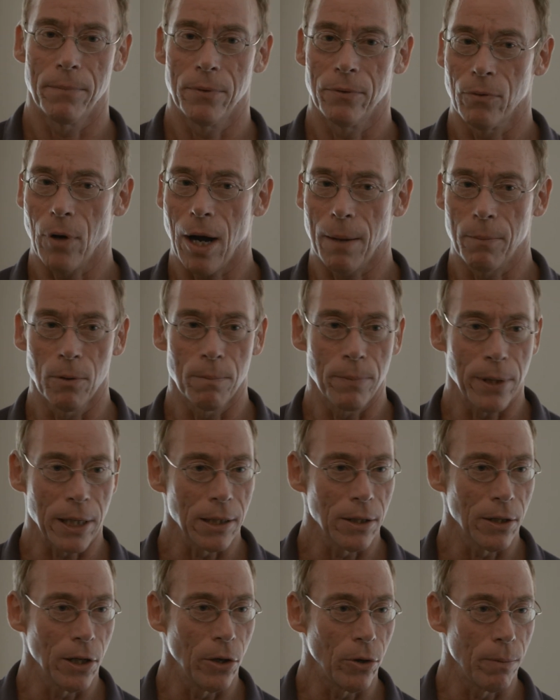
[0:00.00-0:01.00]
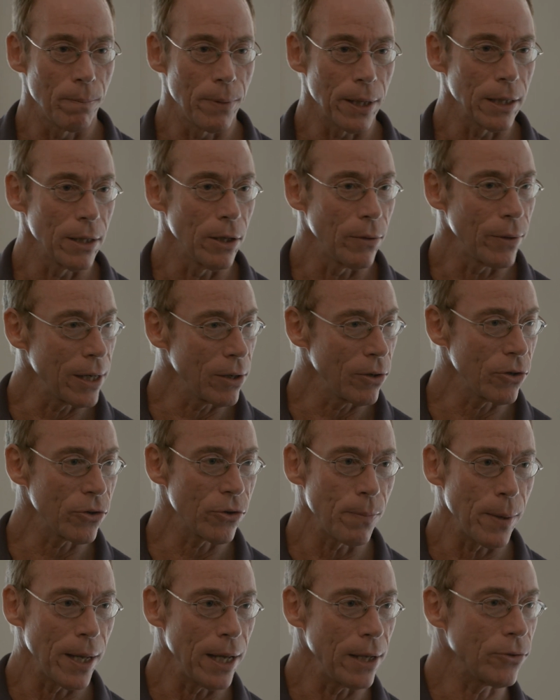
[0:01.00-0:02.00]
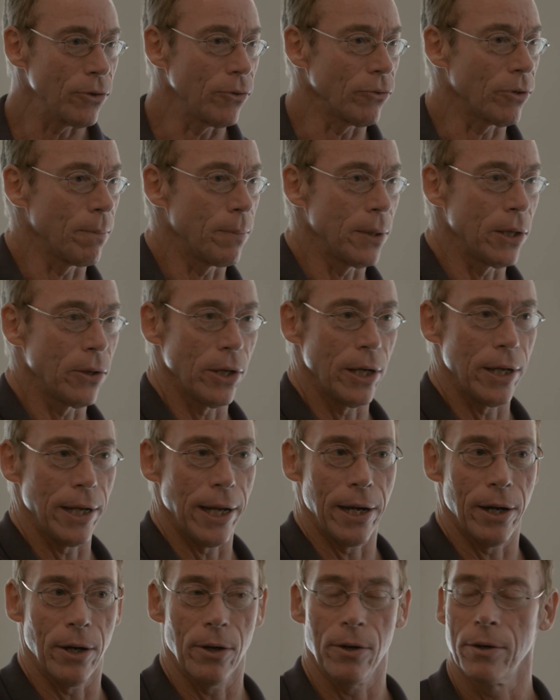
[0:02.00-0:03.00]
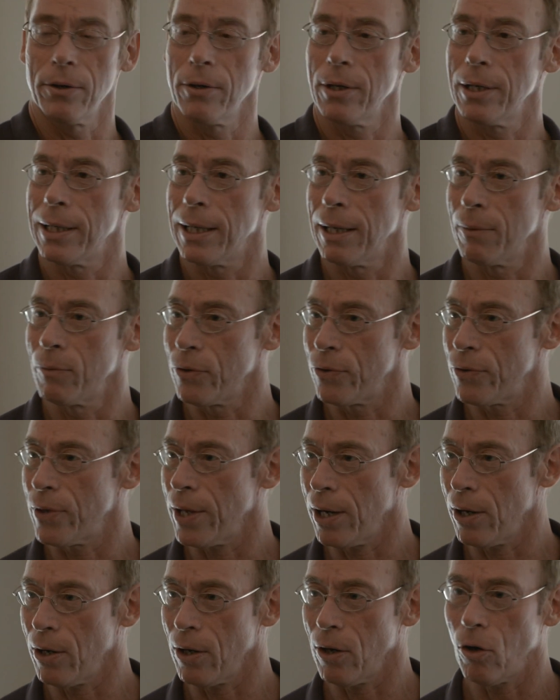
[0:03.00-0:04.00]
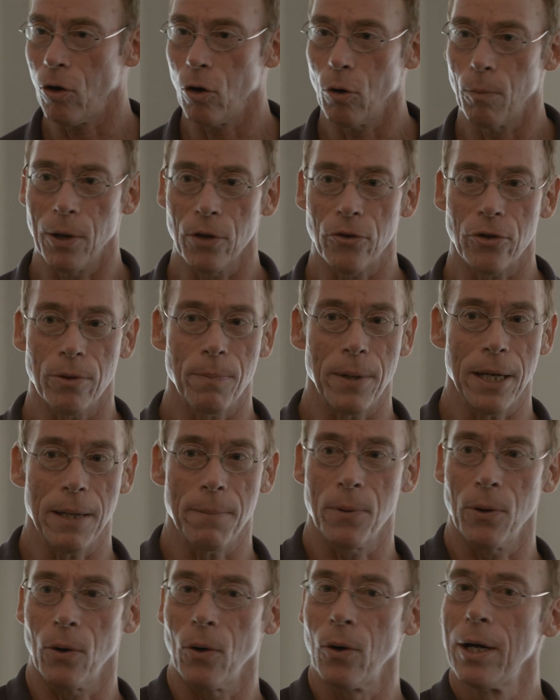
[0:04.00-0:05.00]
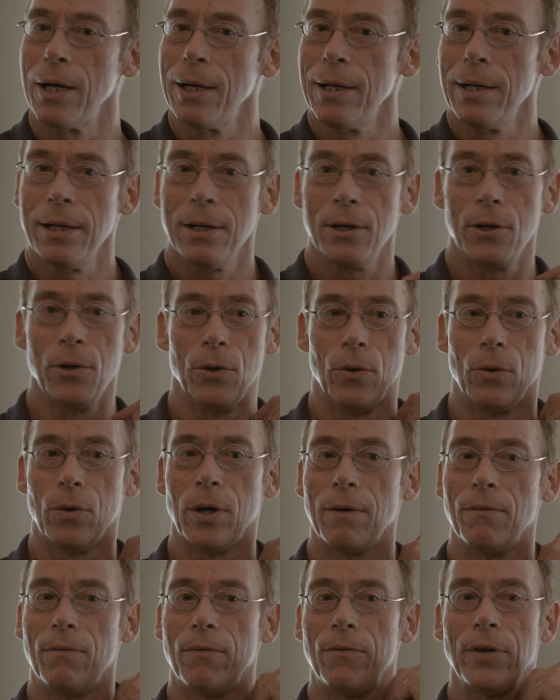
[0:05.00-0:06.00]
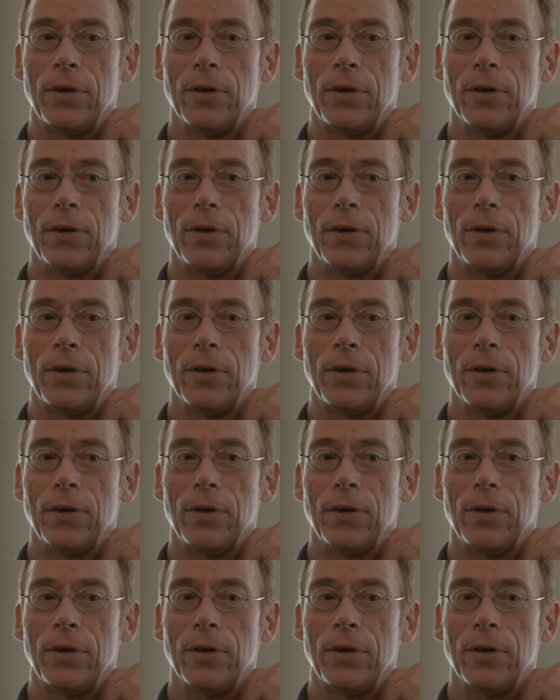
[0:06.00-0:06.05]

Robert Bigelow of Bigelow Aerospace, who's a billionaire, uh, was there, a whole bunch of people who of